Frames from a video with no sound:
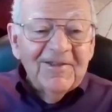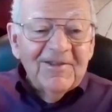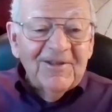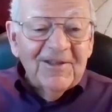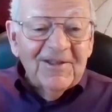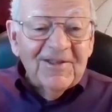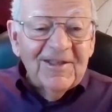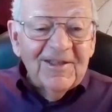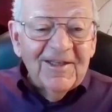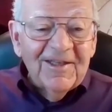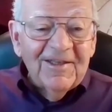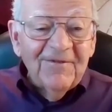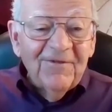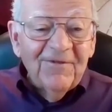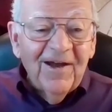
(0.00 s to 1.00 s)

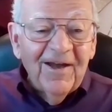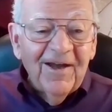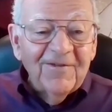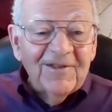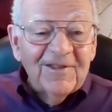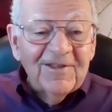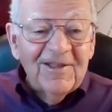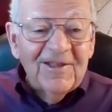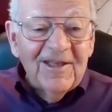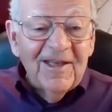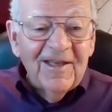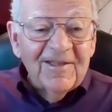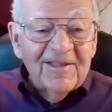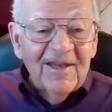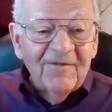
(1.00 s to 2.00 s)
65,
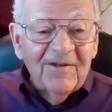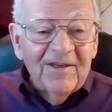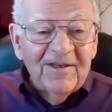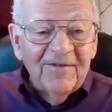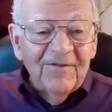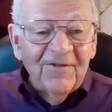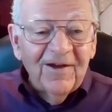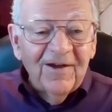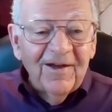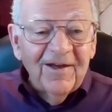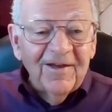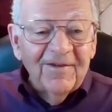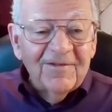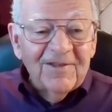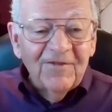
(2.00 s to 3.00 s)
68,
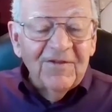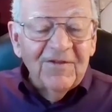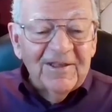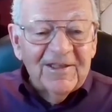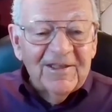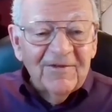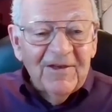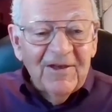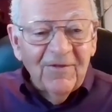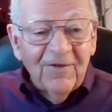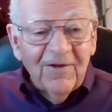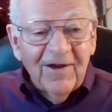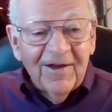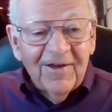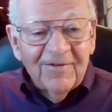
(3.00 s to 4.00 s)
75, 70,
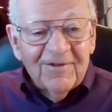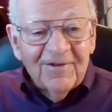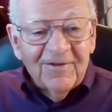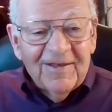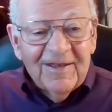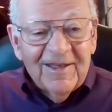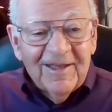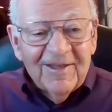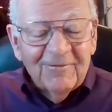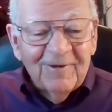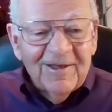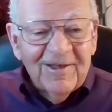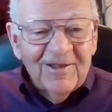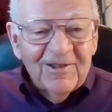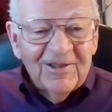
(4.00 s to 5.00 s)
75, 78
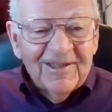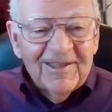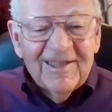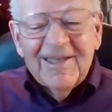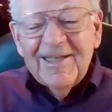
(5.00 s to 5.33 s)
range.